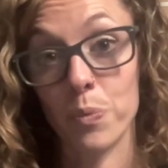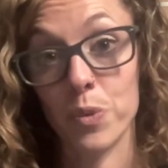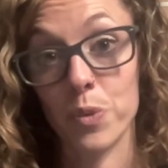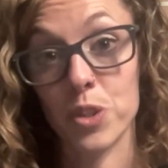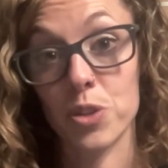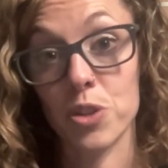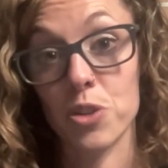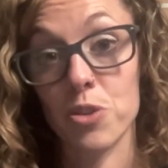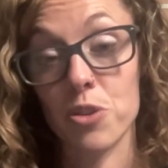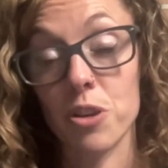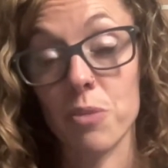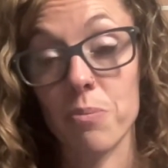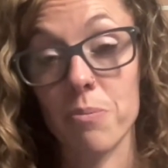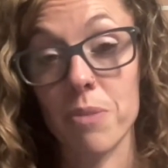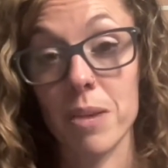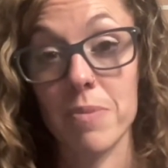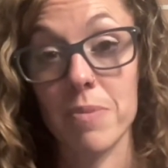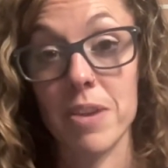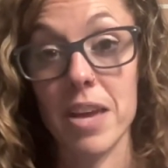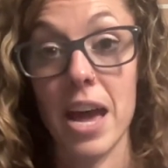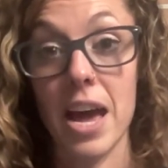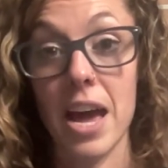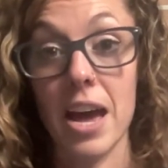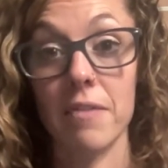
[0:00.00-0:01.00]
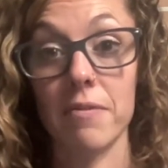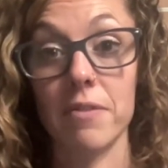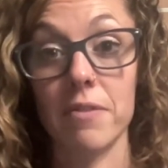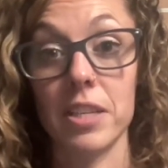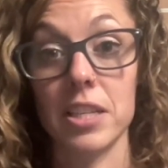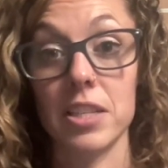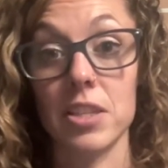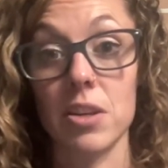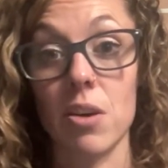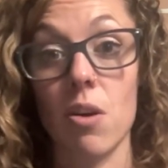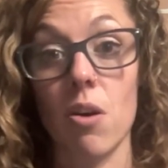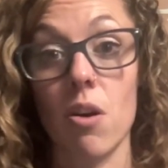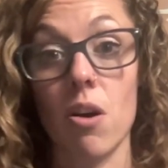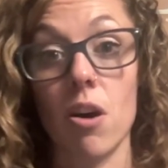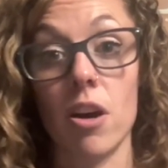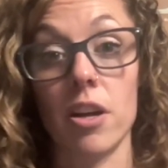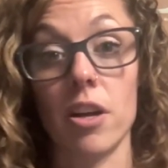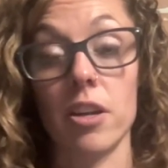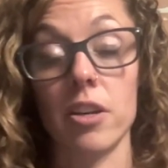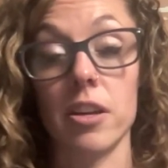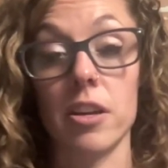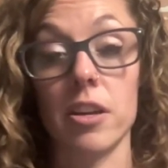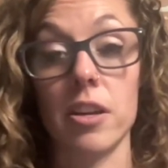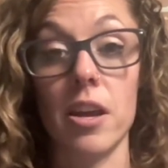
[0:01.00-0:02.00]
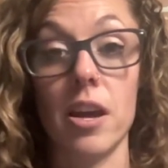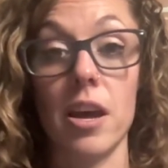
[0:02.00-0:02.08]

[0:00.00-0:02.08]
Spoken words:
So you can maybe have these on